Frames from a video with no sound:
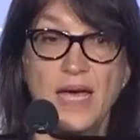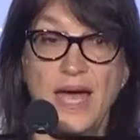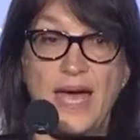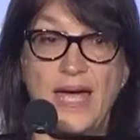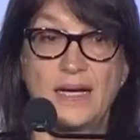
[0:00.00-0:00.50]

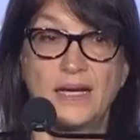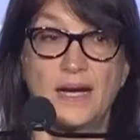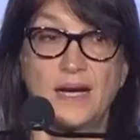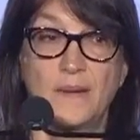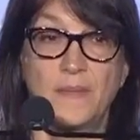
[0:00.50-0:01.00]
And
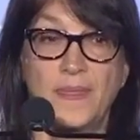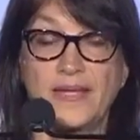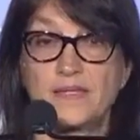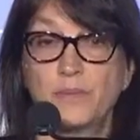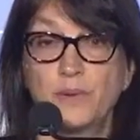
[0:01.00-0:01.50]
uh,
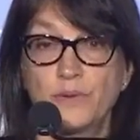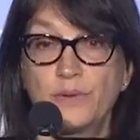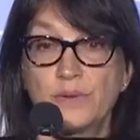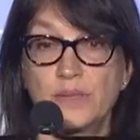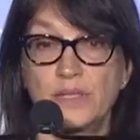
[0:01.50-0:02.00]
that's a
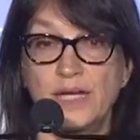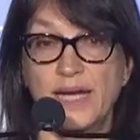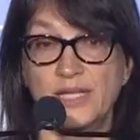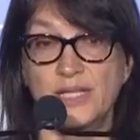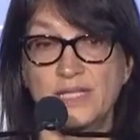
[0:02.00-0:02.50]
boon to
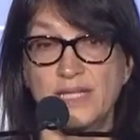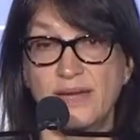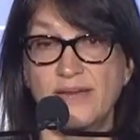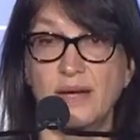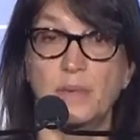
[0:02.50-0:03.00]
Haitians
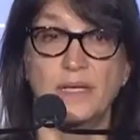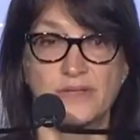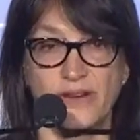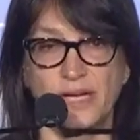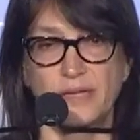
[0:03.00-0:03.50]
down there, but it's
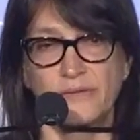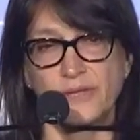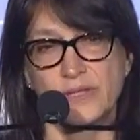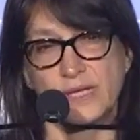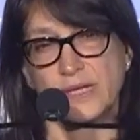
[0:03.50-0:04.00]
very
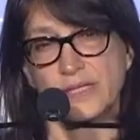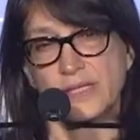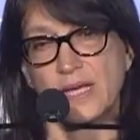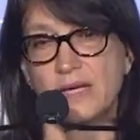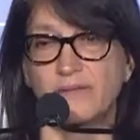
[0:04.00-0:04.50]
confusing because
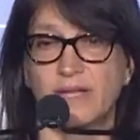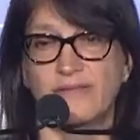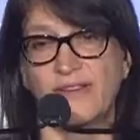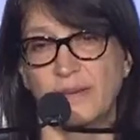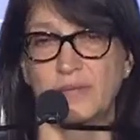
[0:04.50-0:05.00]
it's kind of like
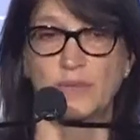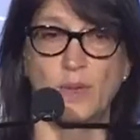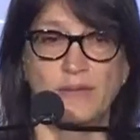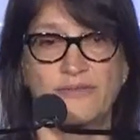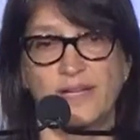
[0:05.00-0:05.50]
family
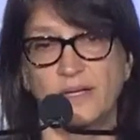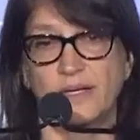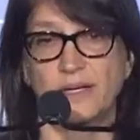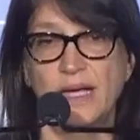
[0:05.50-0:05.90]
welfare.